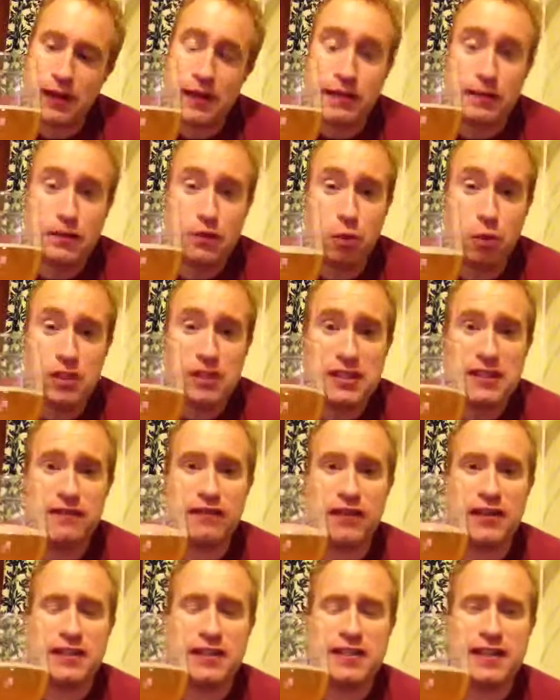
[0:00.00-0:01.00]
So what's the
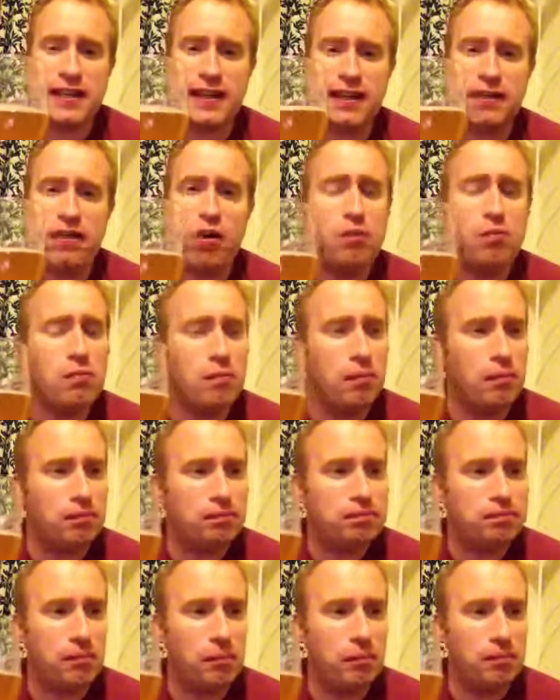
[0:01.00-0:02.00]
finish like? Oh,
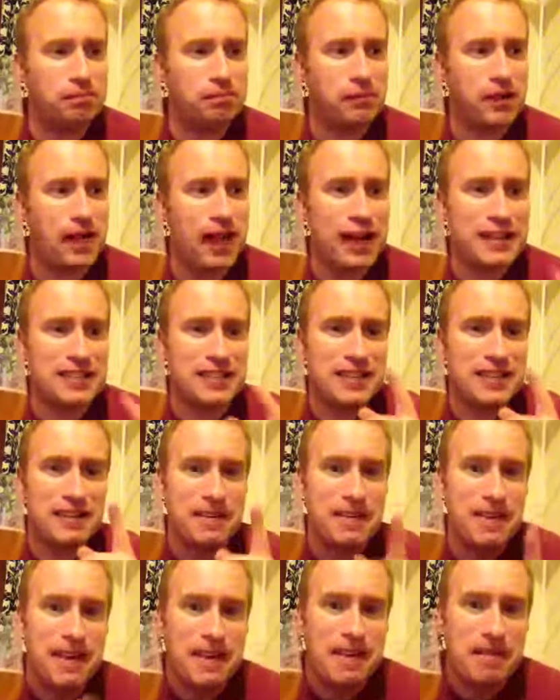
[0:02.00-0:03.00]
actually,
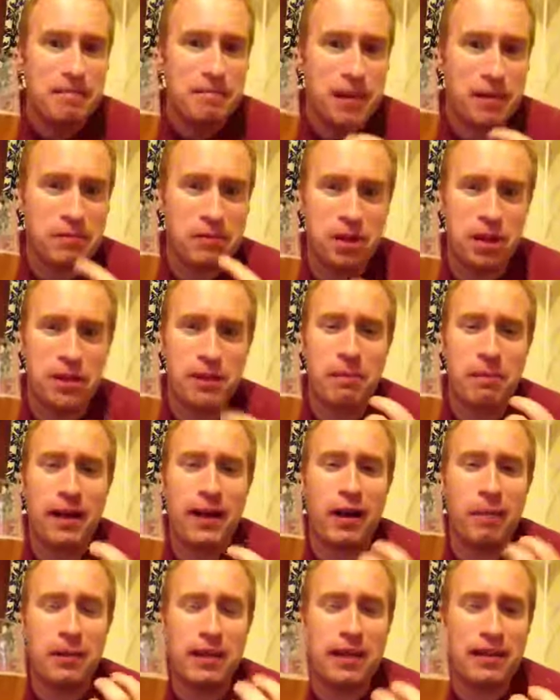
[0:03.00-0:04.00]
I'm starting to pick
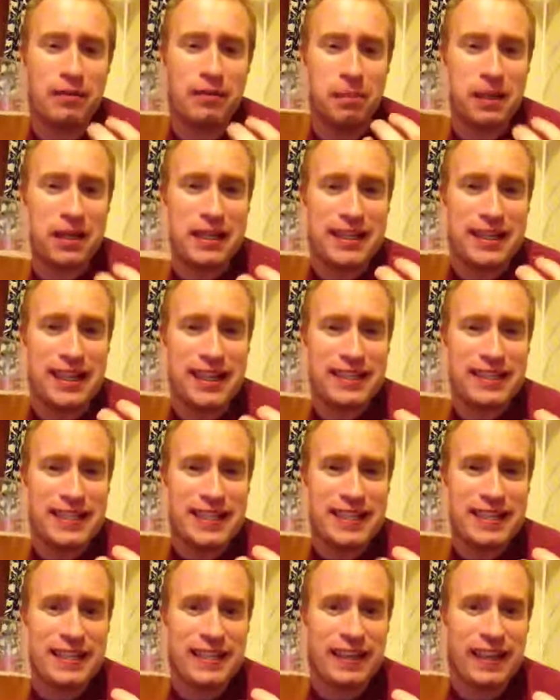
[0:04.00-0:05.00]
up a little bit of
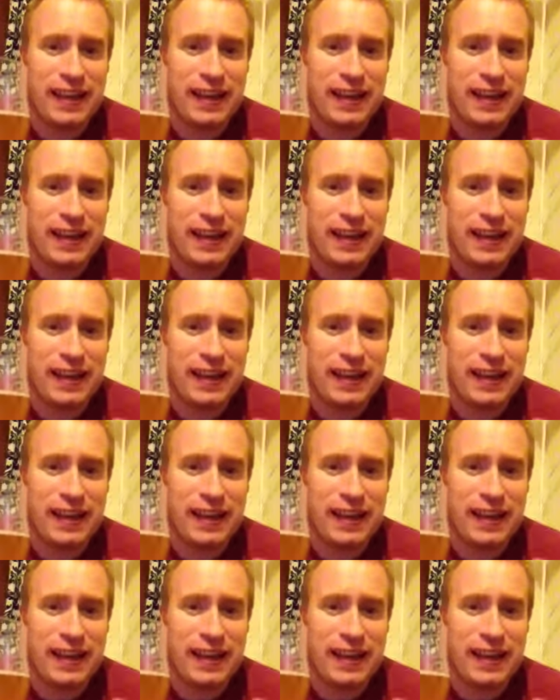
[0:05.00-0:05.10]
yeasty